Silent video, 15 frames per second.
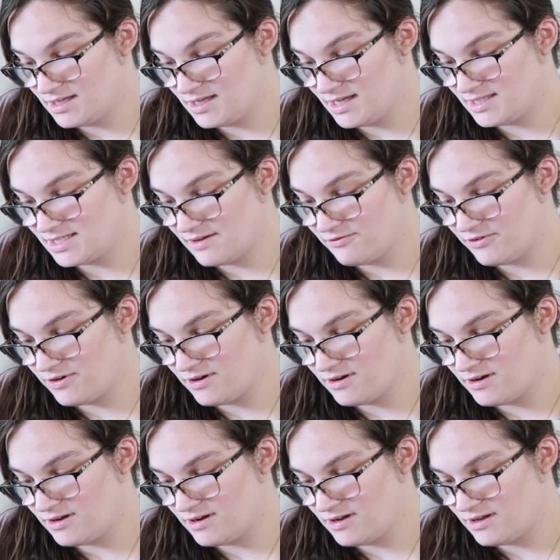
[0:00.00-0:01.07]
Except
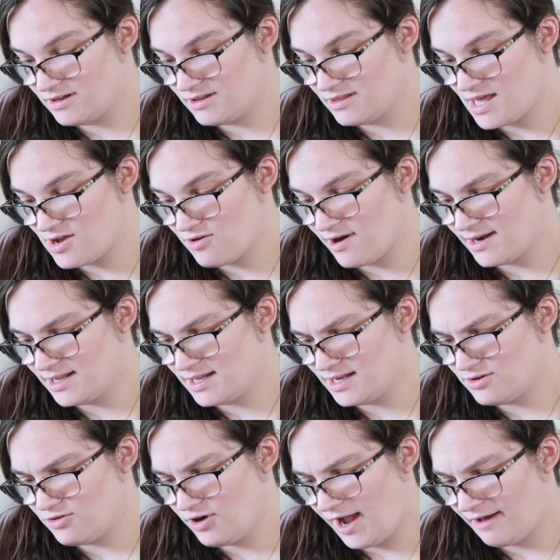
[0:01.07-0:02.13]
for they
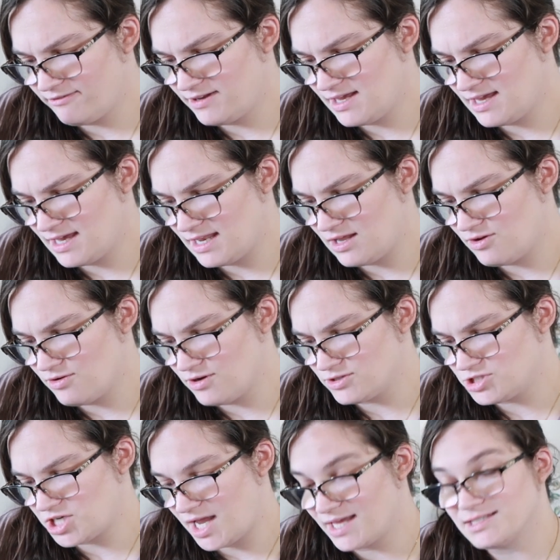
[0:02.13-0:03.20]
credited Crafty Kitty
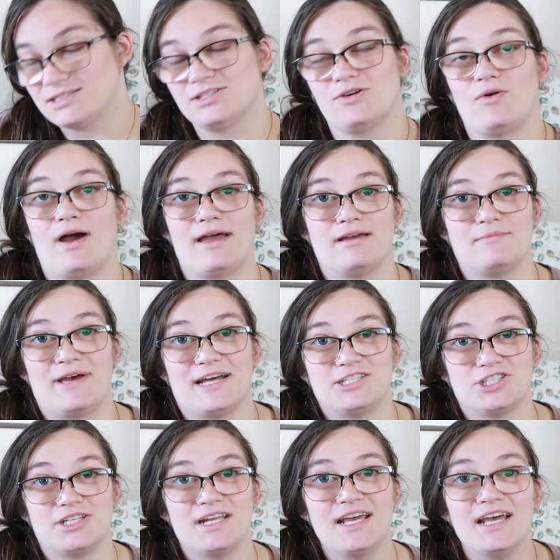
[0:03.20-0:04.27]
Crochets, so I
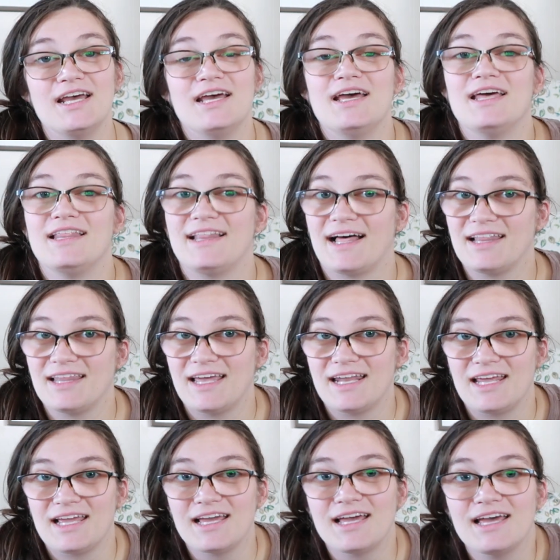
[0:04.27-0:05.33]
imagine that
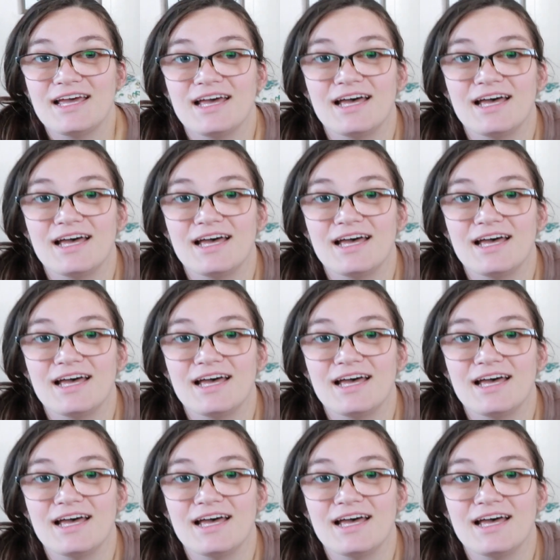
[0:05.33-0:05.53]
lady